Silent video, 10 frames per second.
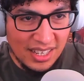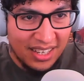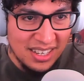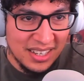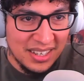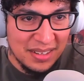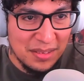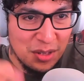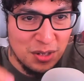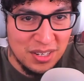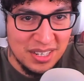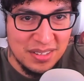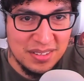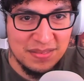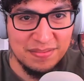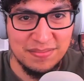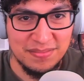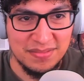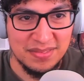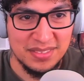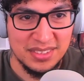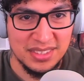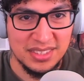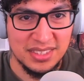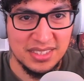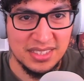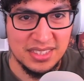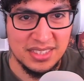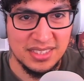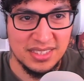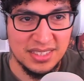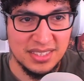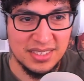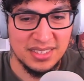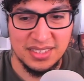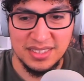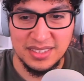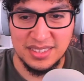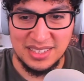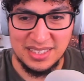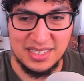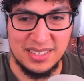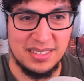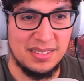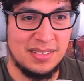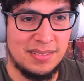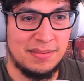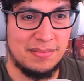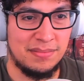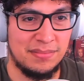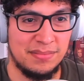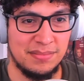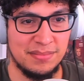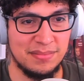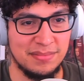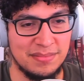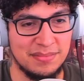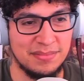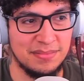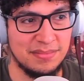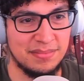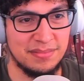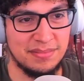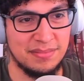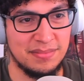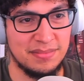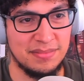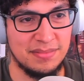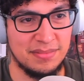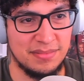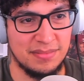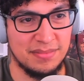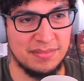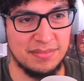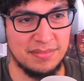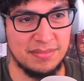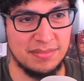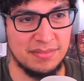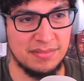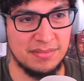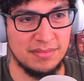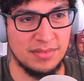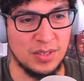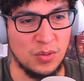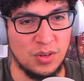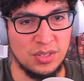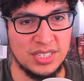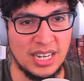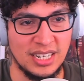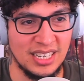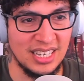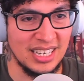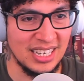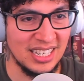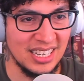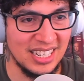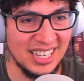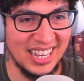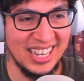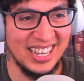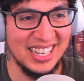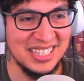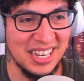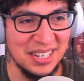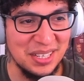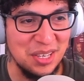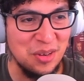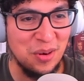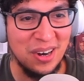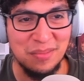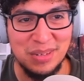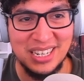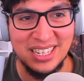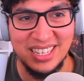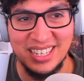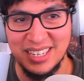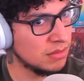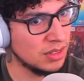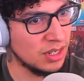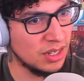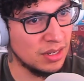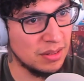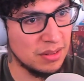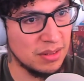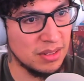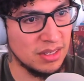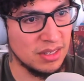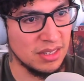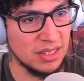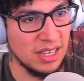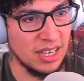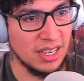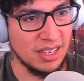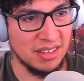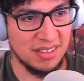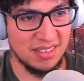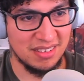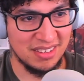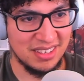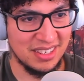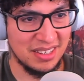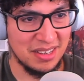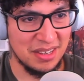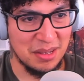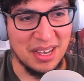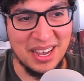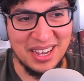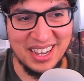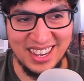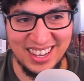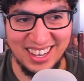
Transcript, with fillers: your. His uncle. Your. Stop saying that or I'll sit on your chest again. Oh, wait a second. Is that what this was all about? He keeps calling me his nephew. You are my well, nephew. Technically Shut he, up. Okay, okay. technically you are, bud. You heard how she said that, right? Yes. Jace. Luke